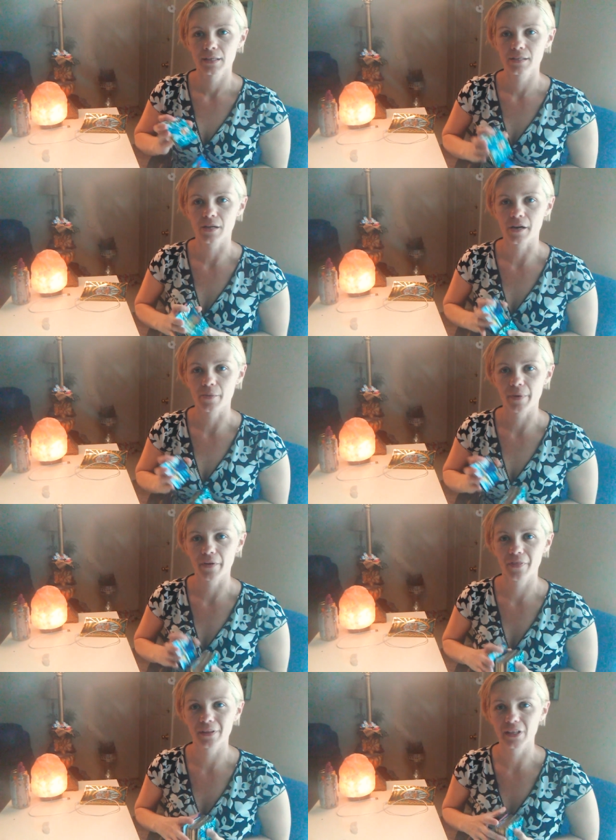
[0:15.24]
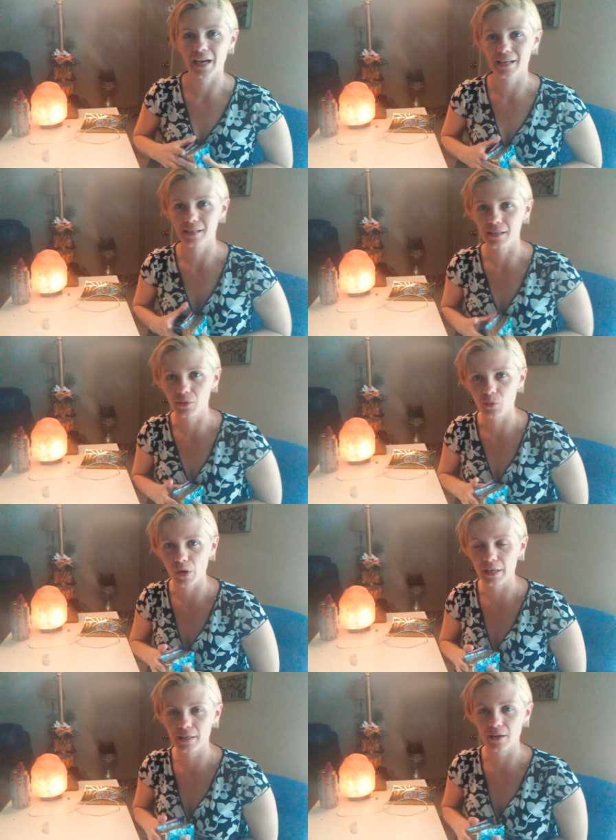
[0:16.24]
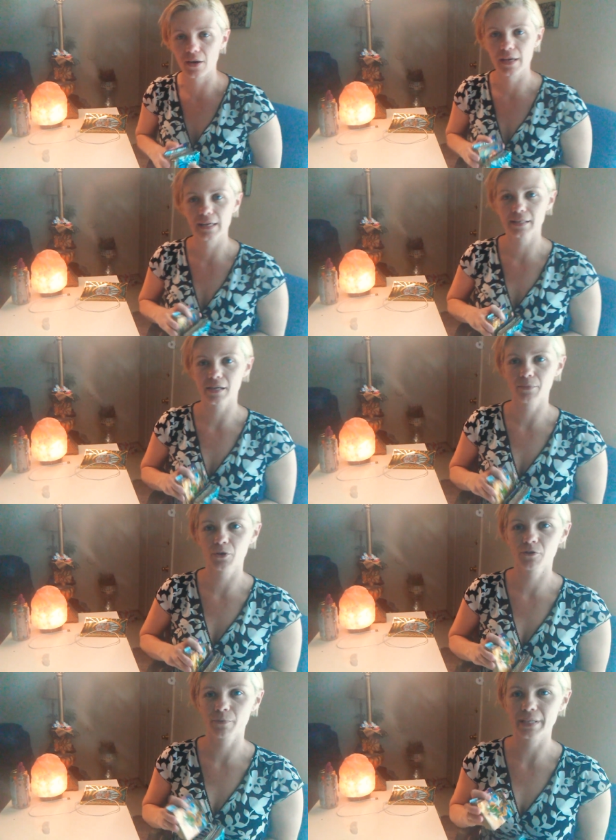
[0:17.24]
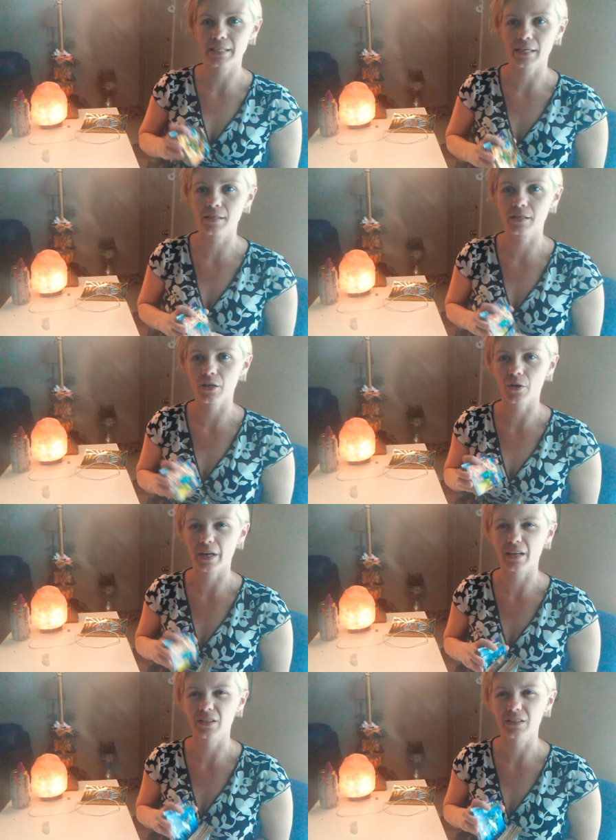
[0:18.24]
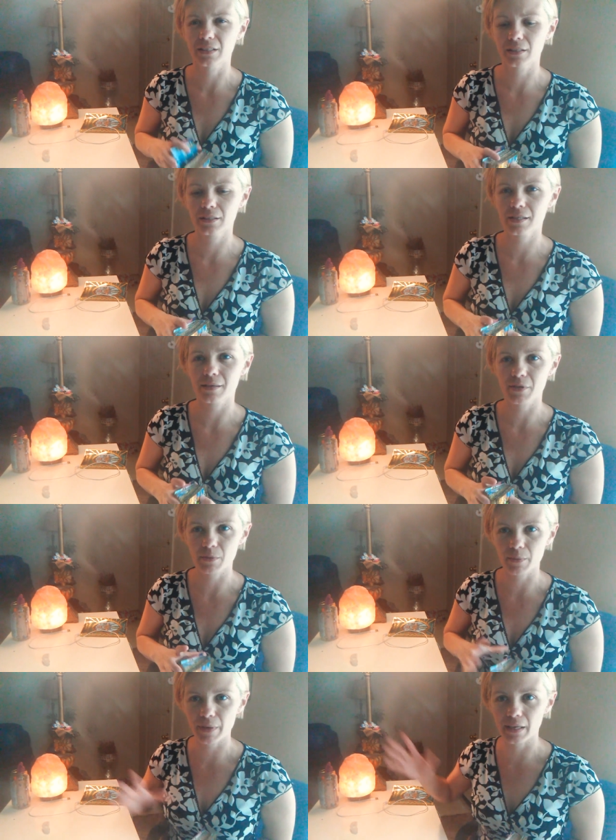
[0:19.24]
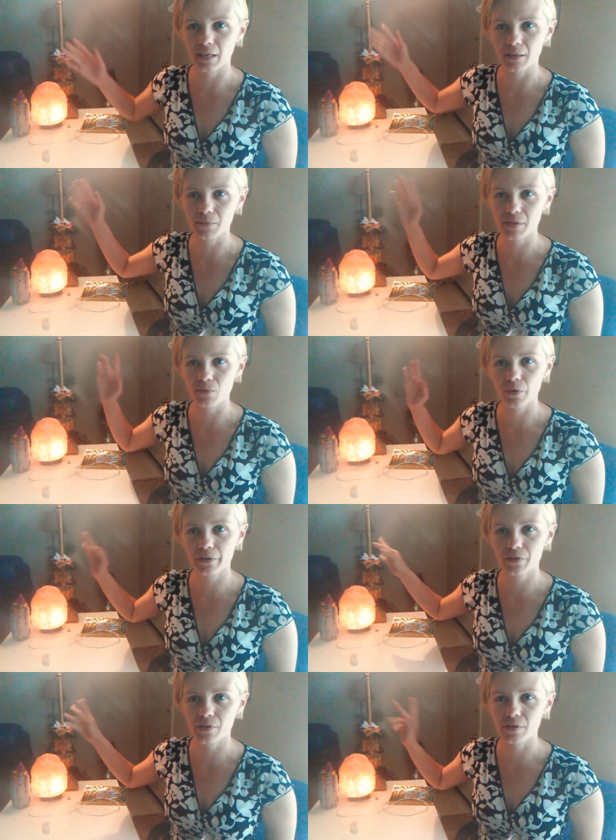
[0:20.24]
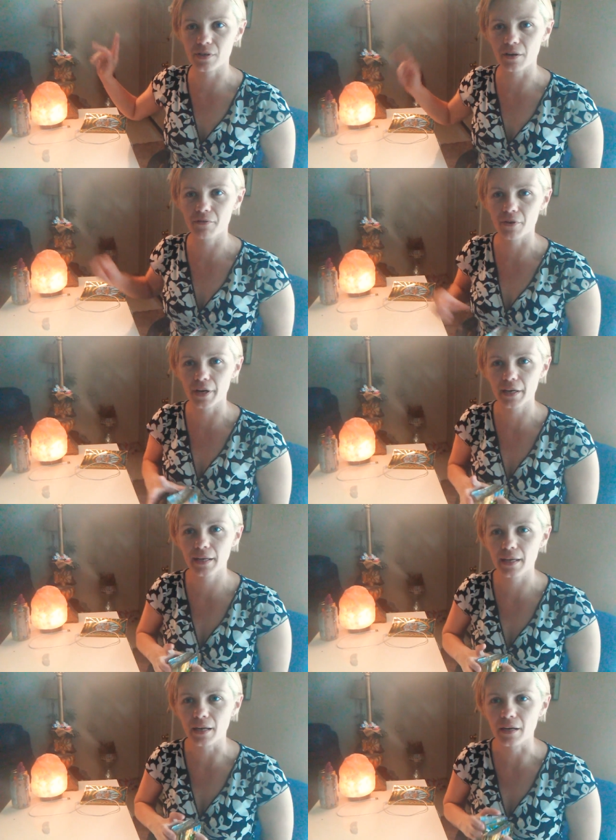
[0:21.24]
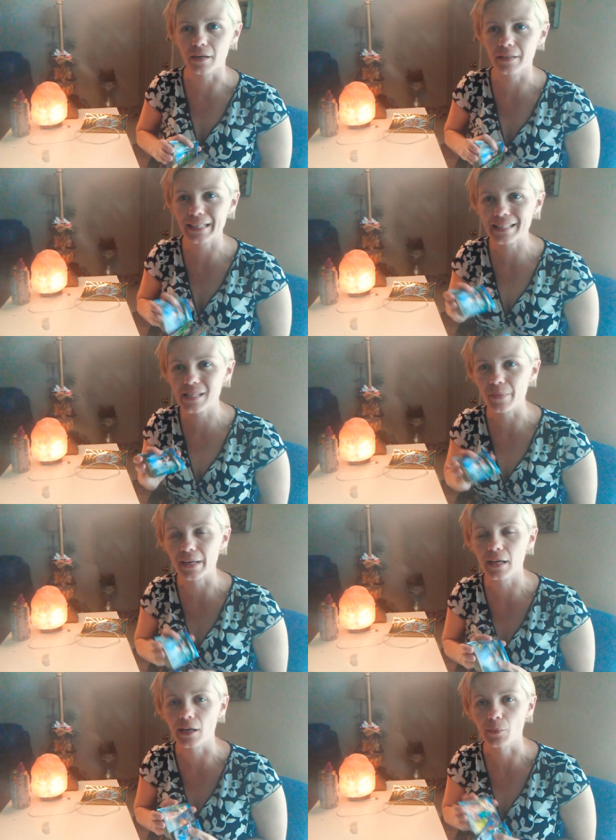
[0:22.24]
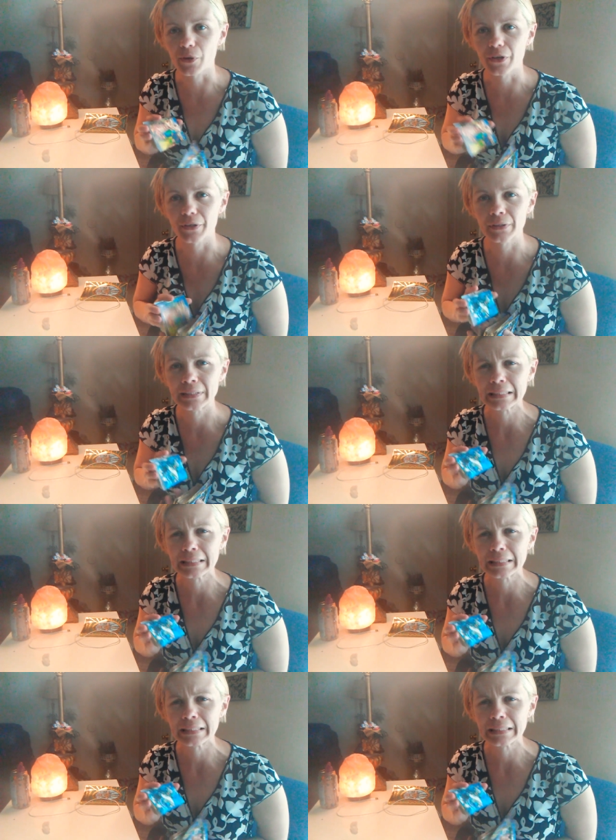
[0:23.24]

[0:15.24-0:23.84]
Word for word: Sorry about the lighting and whatnot. I moved my desk around and it seems to be picking up some weird stuff right here. I think it's my camera.